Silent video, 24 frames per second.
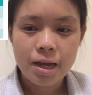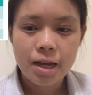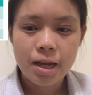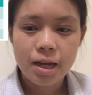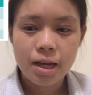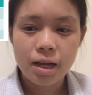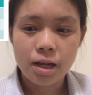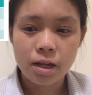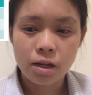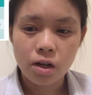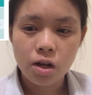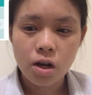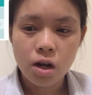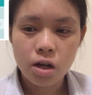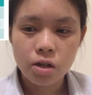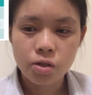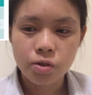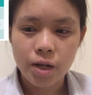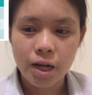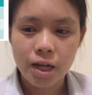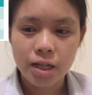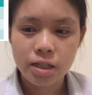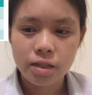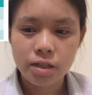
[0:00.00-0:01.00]
In
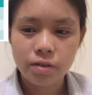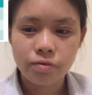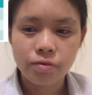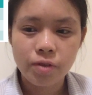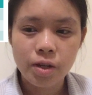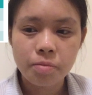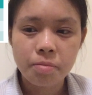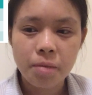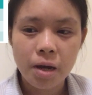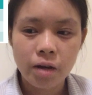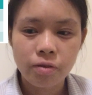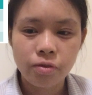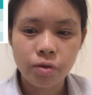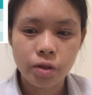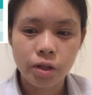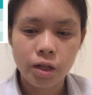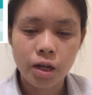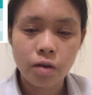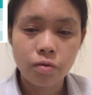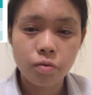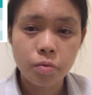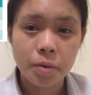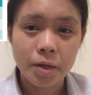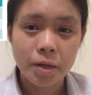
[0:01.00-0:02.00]
contrast, feedback for the
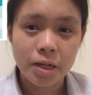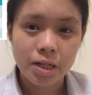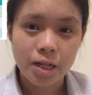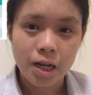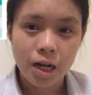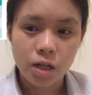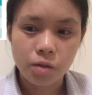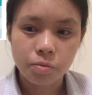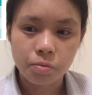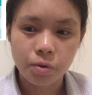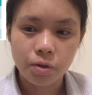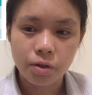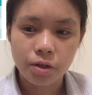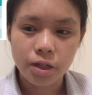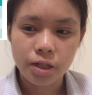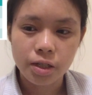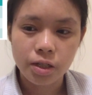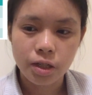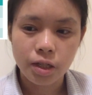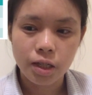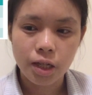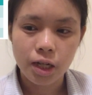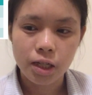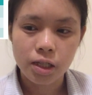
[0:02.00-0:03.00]
government dashboard is
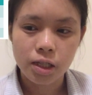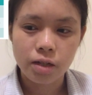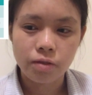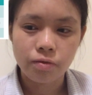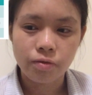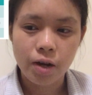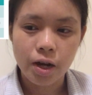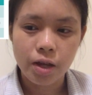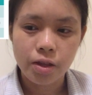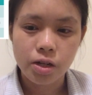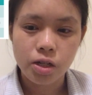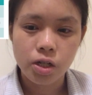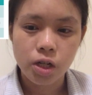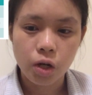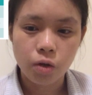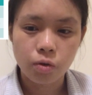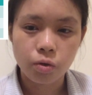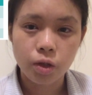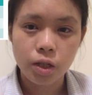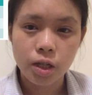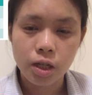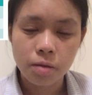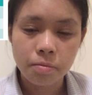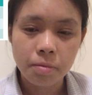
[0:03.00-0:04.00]
collected by the
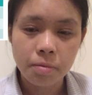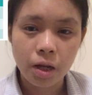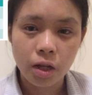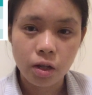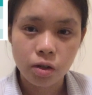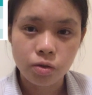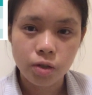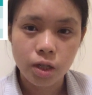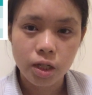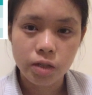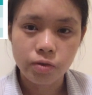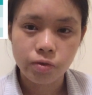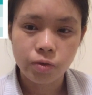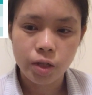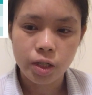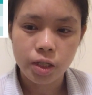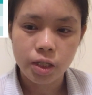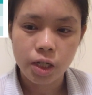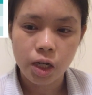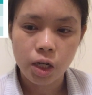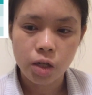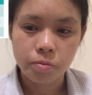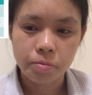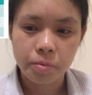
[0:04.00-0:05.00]
general email address for the
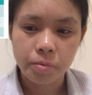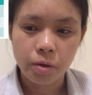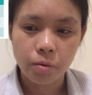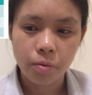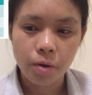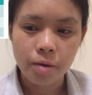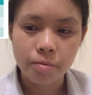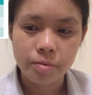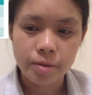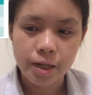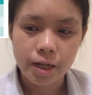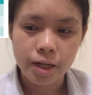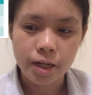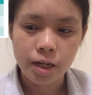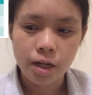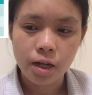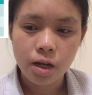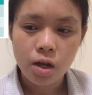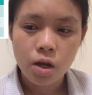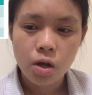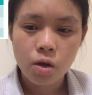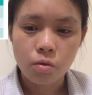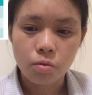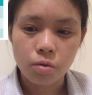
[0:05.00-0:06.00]
CHP website,
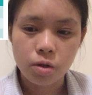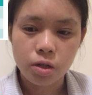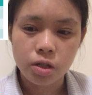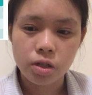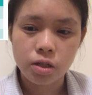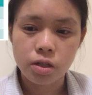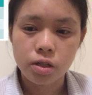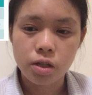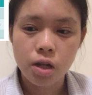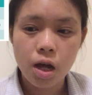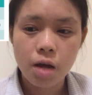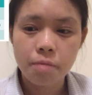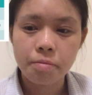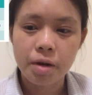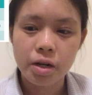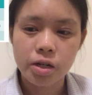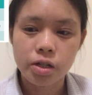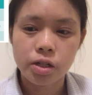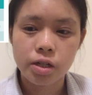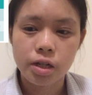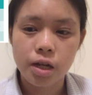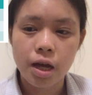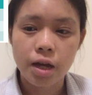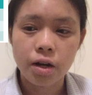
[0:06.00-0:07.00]
which is not
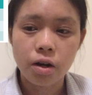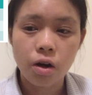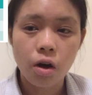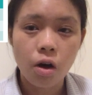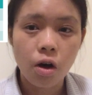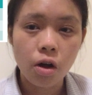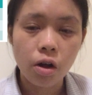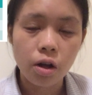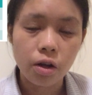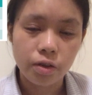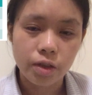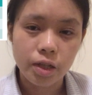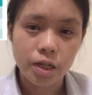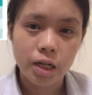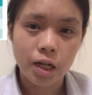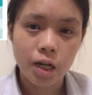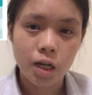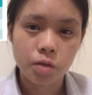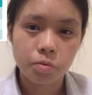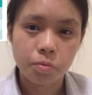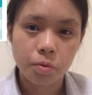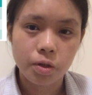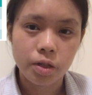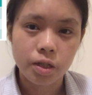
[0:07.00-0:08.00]
mentioned at all on the
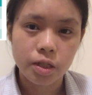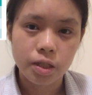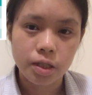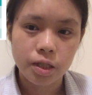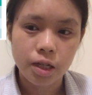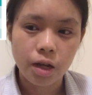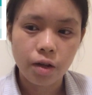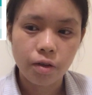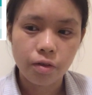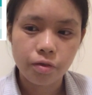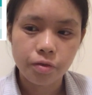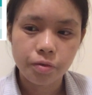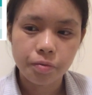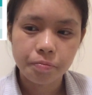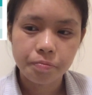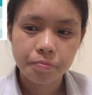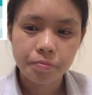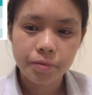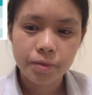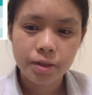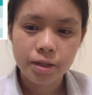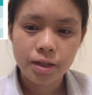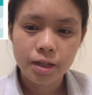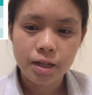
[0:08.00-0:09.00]
dashboard itself.
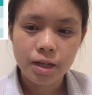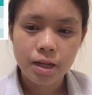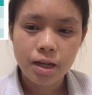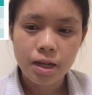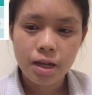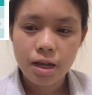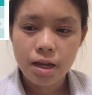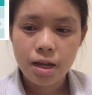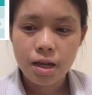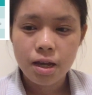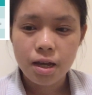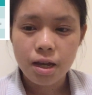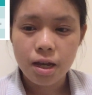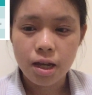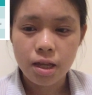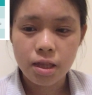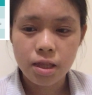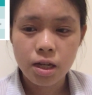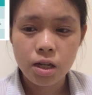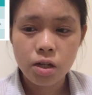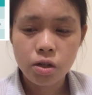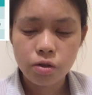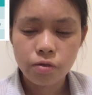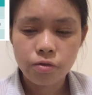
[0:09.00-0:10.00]
In
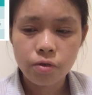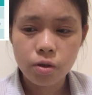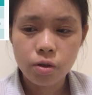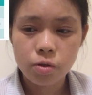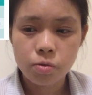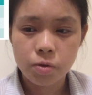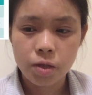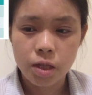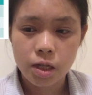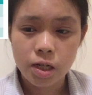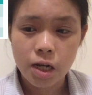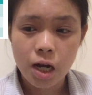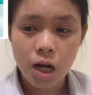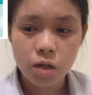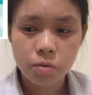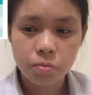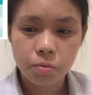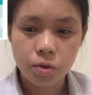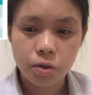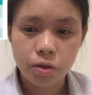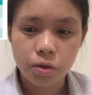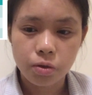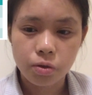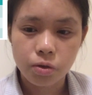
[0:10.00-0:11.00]
the interviews with the
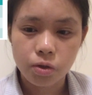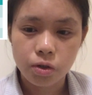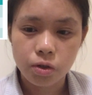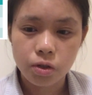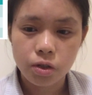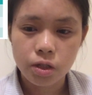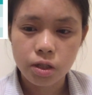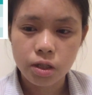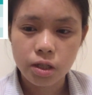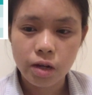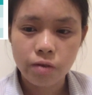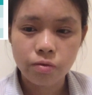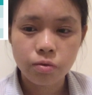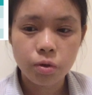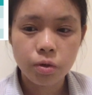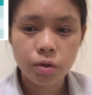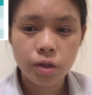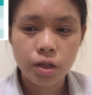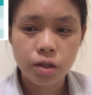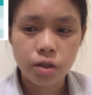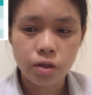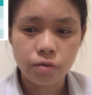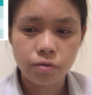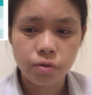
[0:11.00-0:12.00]
dashboard users, several
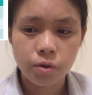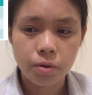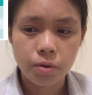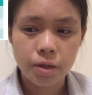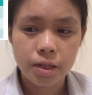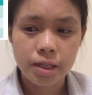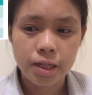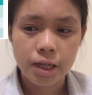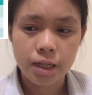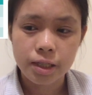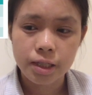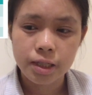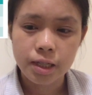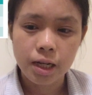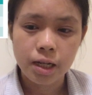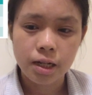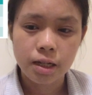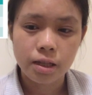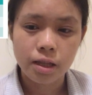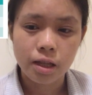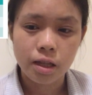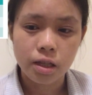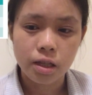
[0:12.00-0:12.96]
interviewees had stated that